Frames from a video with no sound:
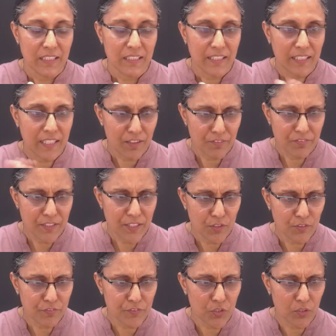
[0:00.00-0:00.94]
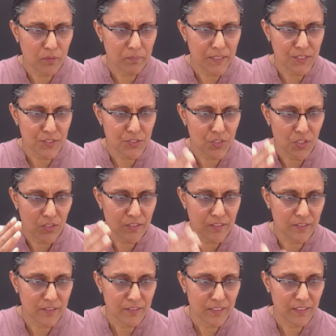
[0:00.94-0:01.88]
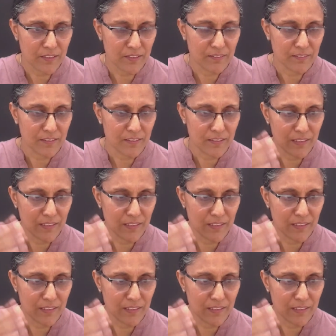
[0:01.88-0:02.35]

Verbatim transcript: recovery of trauma is not uh,